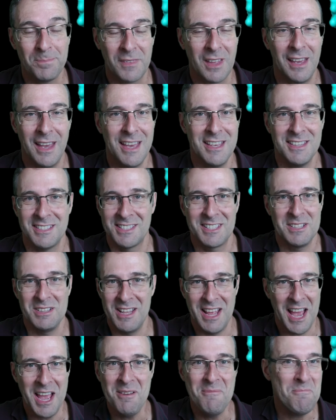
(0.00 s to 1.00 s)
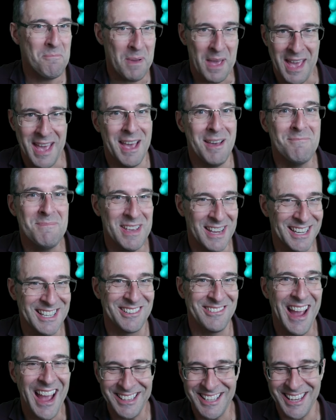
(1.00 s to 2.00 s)
Hence the name, PAM
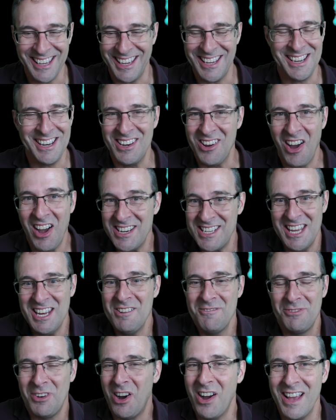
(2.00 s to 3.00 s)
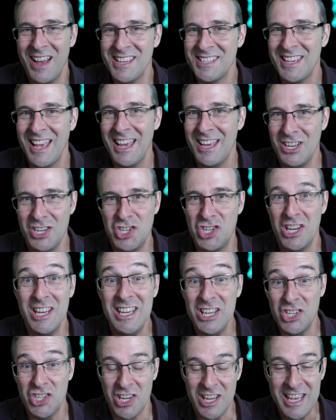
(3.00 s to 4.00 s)
interacting. It identifies
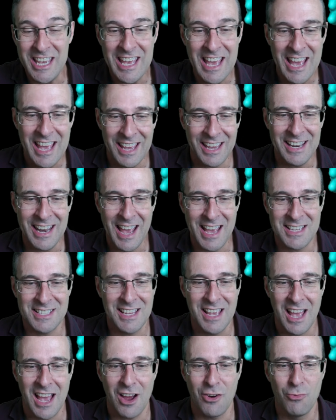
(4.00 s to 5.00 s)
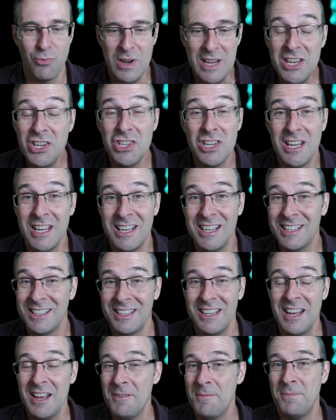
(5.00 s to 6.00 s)
GG. It has a region in it
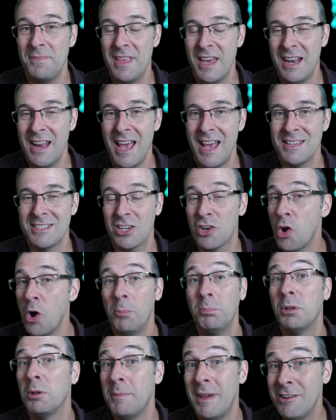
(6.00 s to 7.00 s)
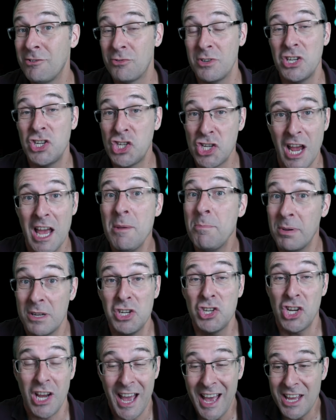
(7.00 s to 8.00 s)
that has a complementary shape and
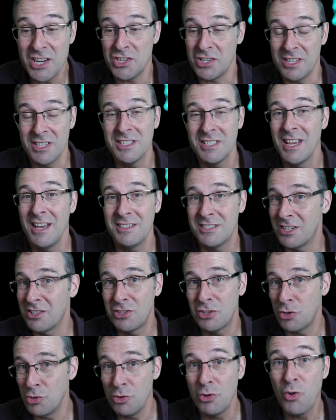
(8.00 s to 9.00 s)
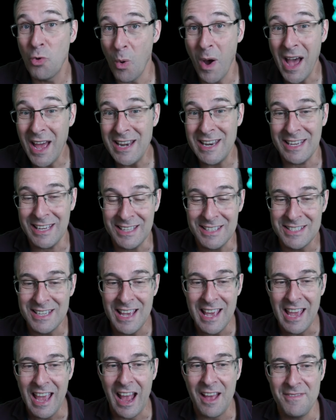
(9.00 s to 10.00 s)
charges to 2 guanines,
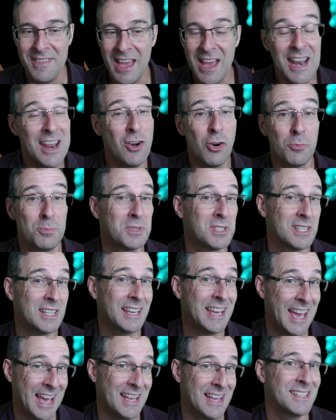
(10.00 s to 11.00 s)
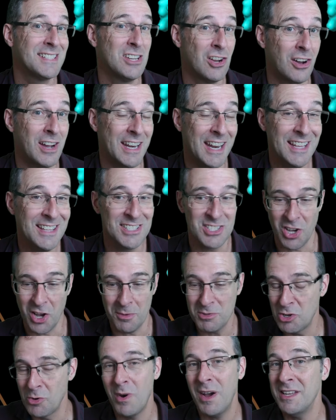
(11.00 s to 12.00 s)
and that helps the Cas9 enzyme
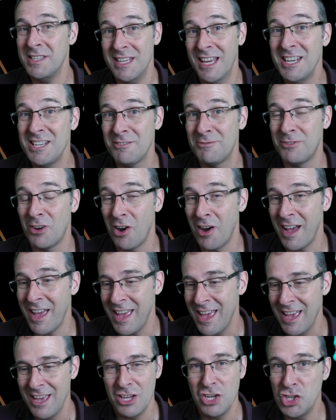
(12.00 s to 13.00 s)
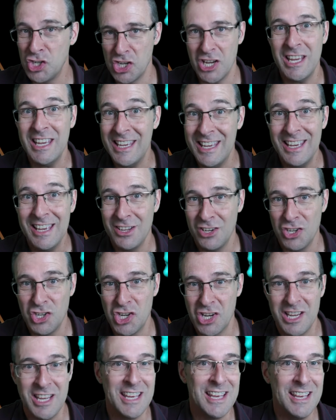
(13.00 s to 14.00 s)
to identify
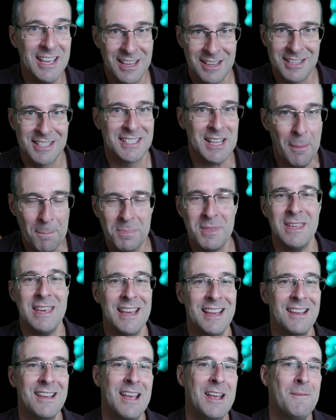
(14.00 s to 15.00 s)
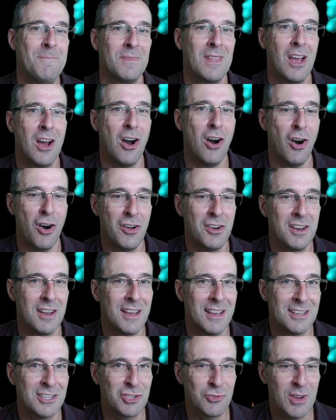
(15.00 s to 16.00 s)
GG something on
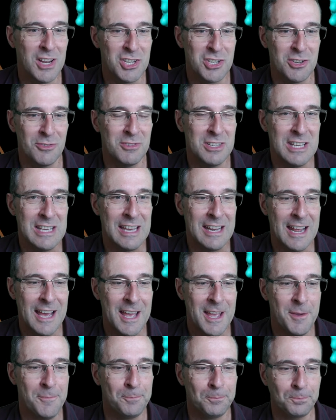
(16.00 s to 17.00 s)
a stretch of DNA.